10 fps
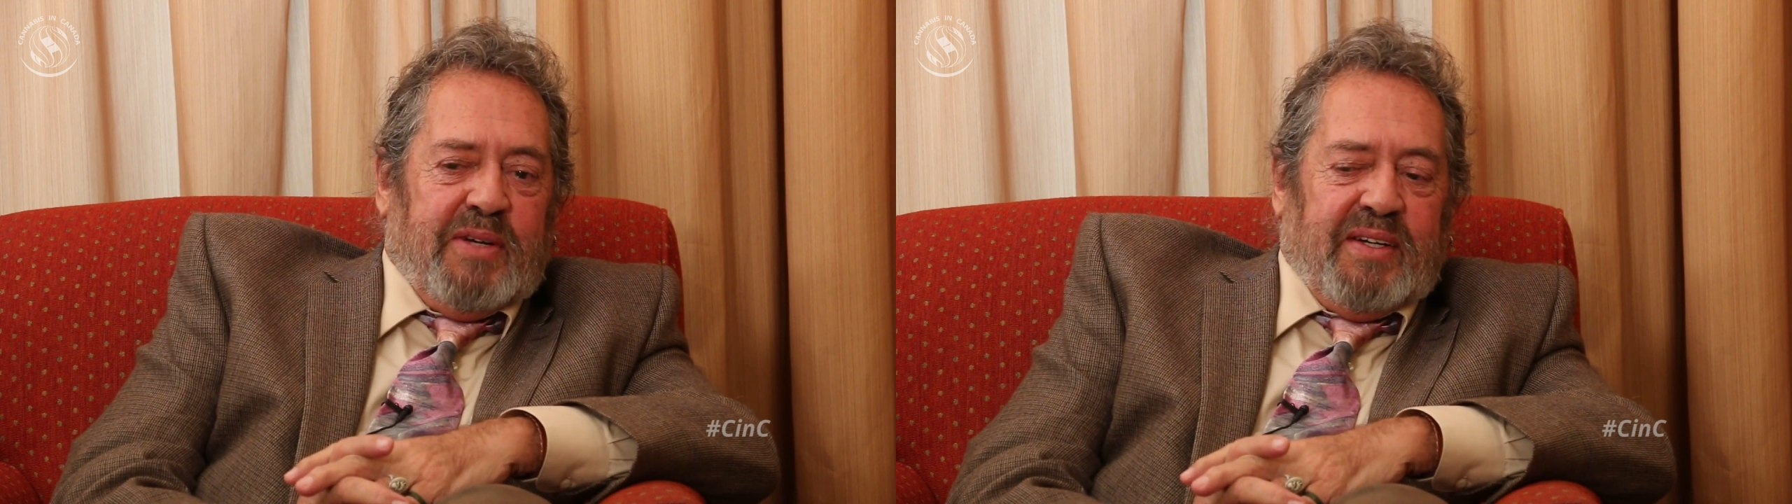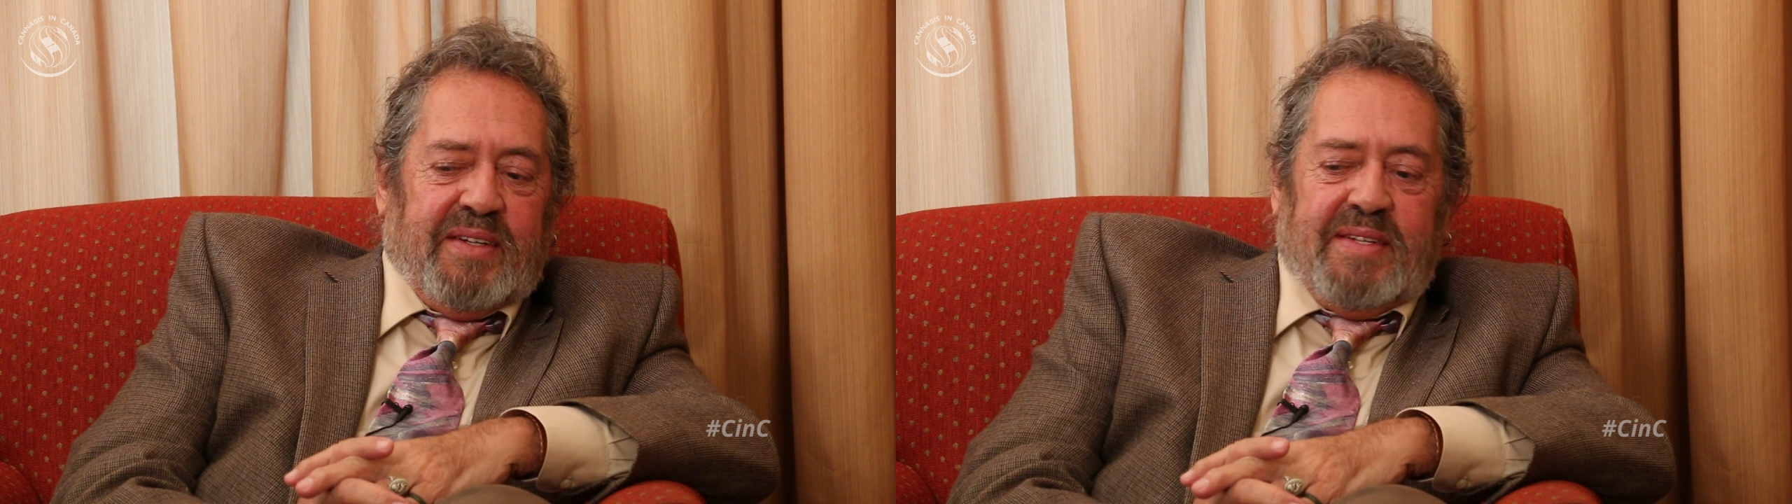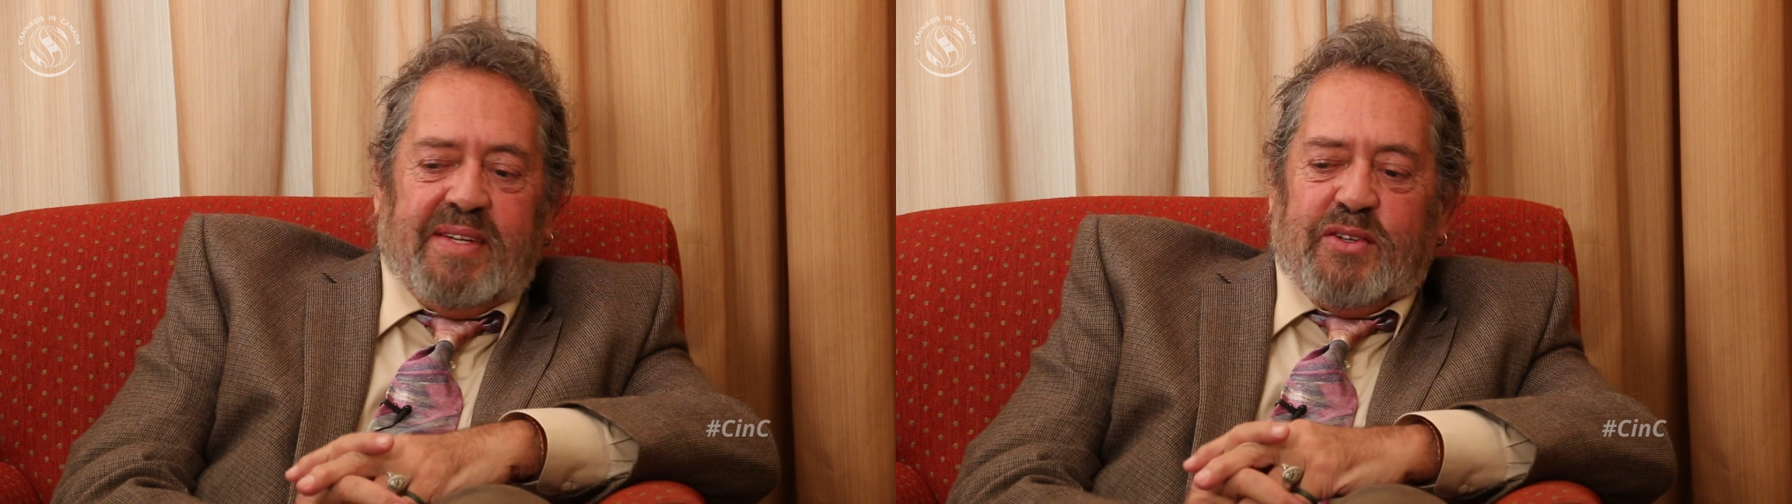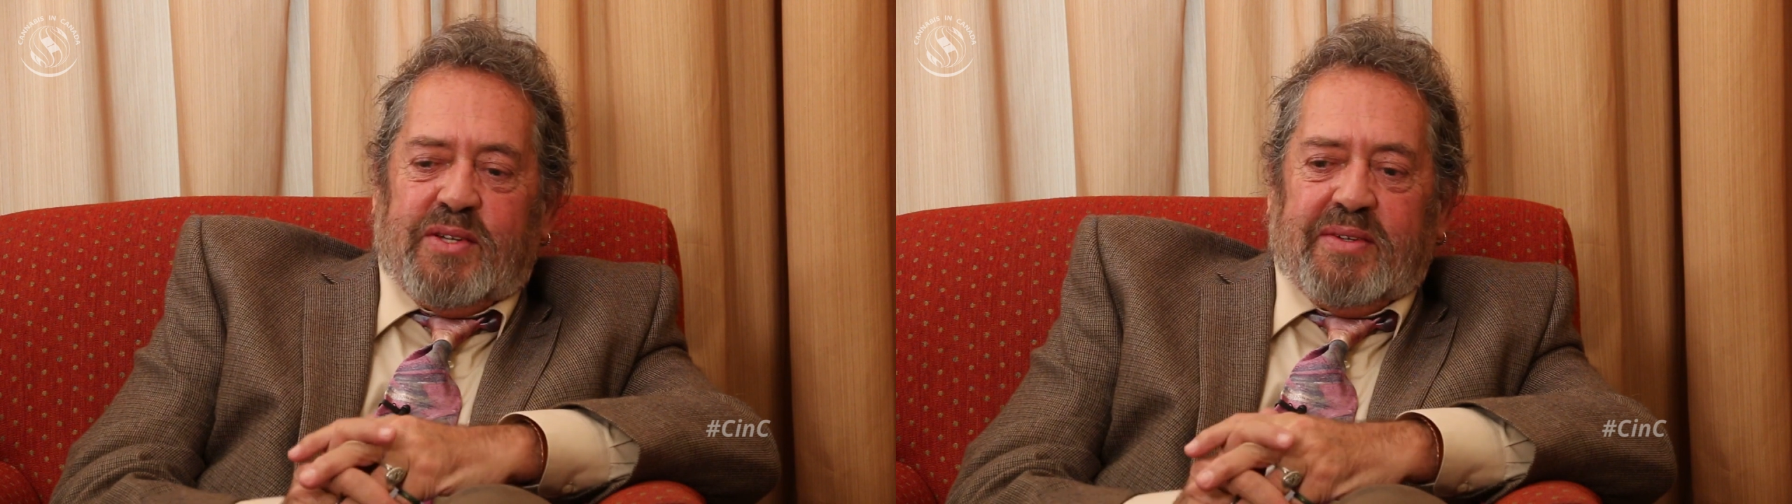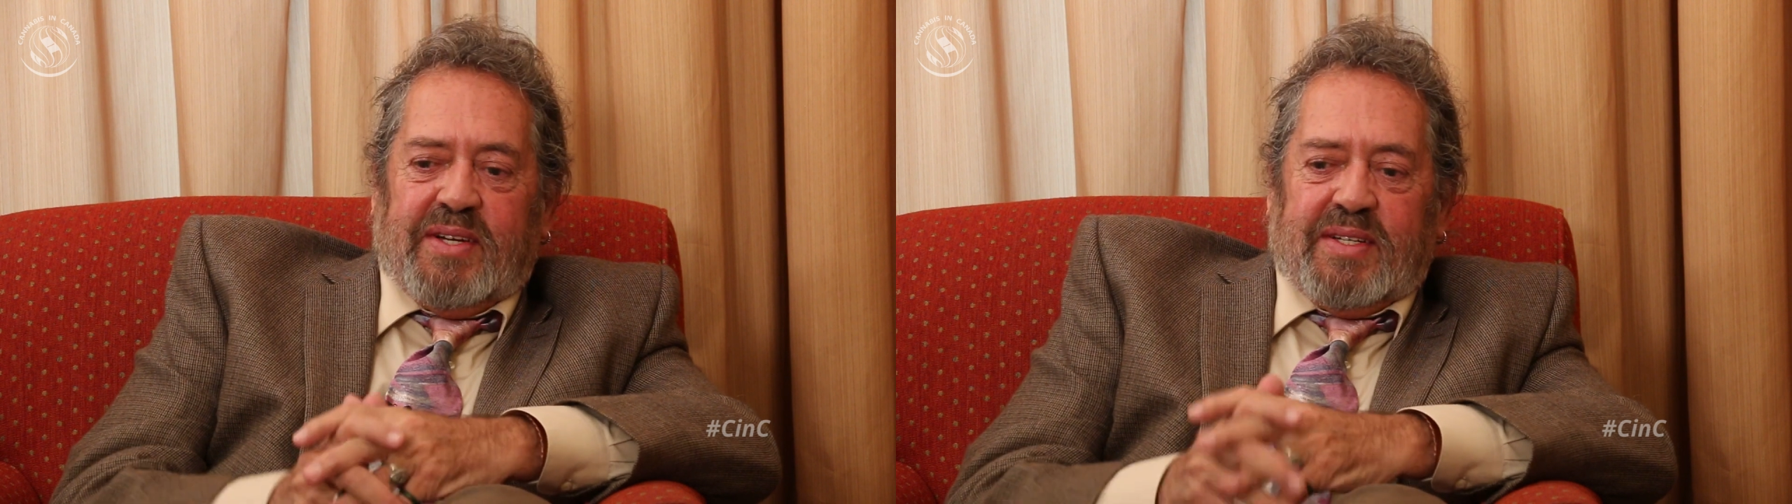big on
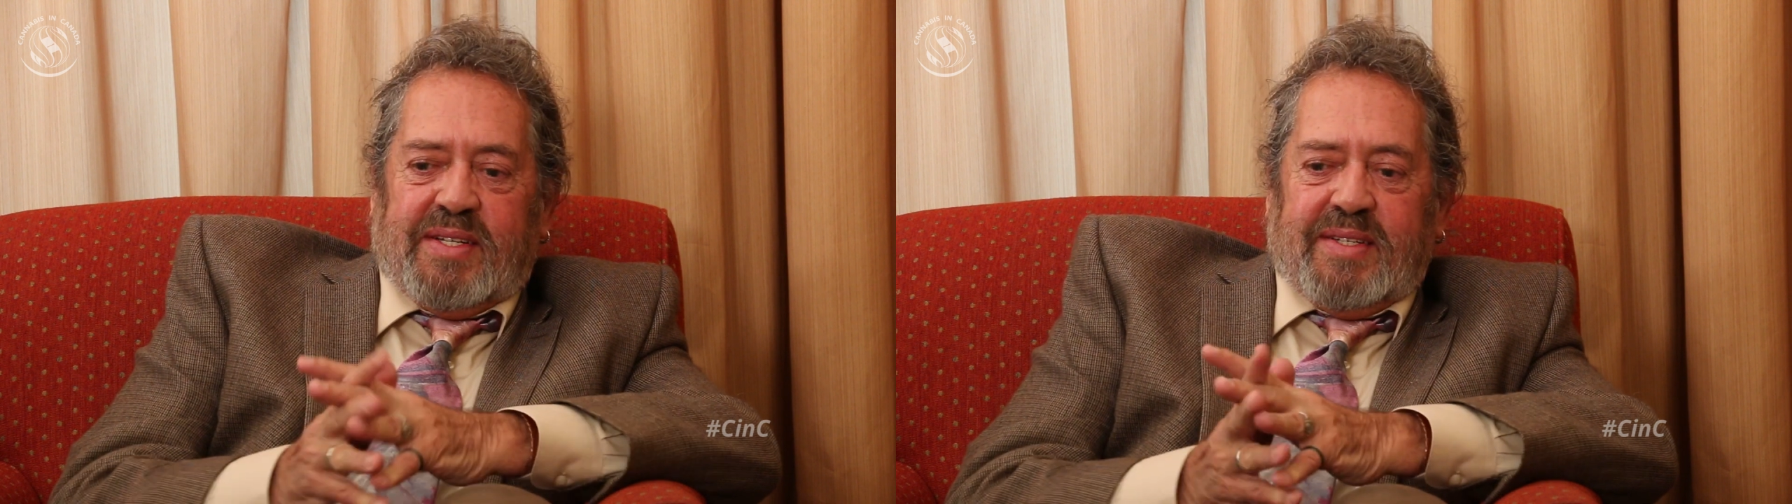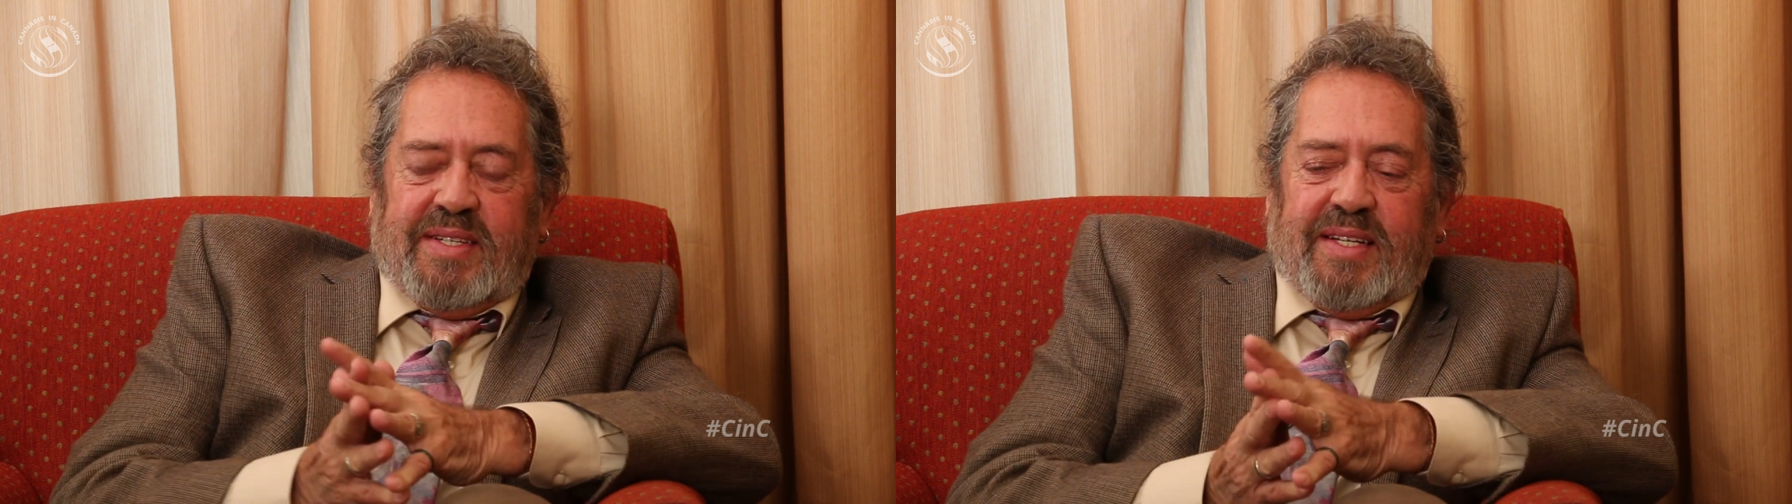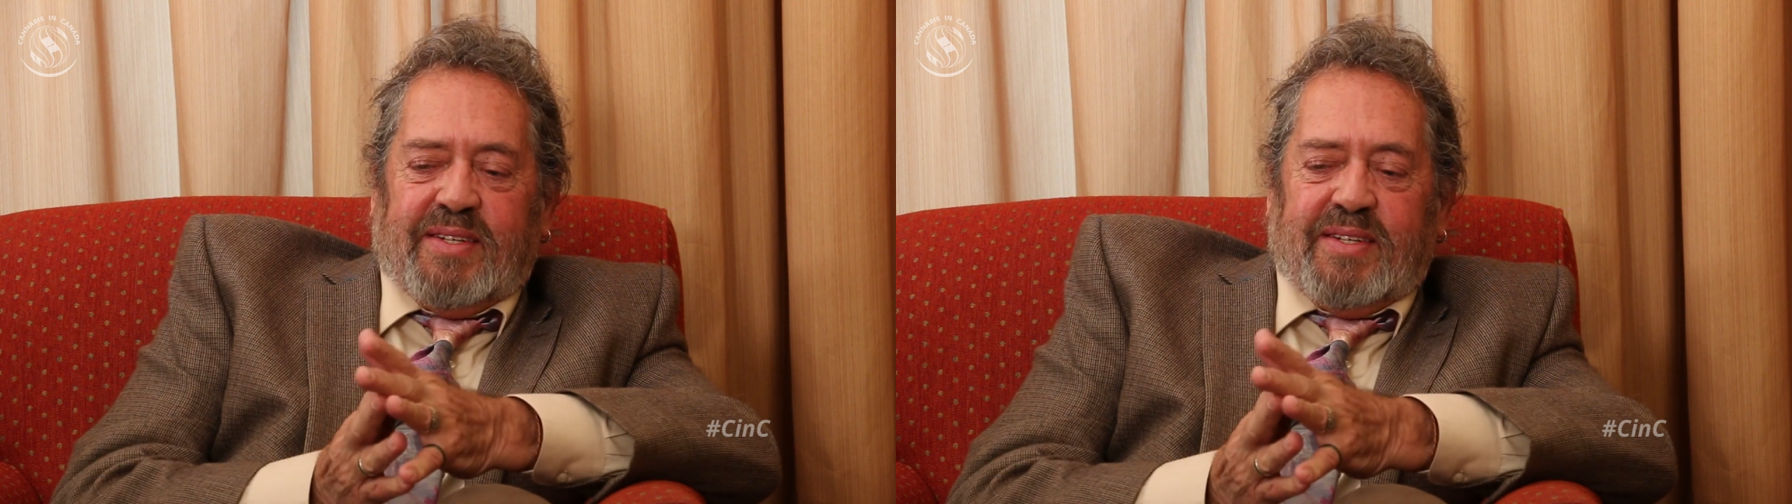social justice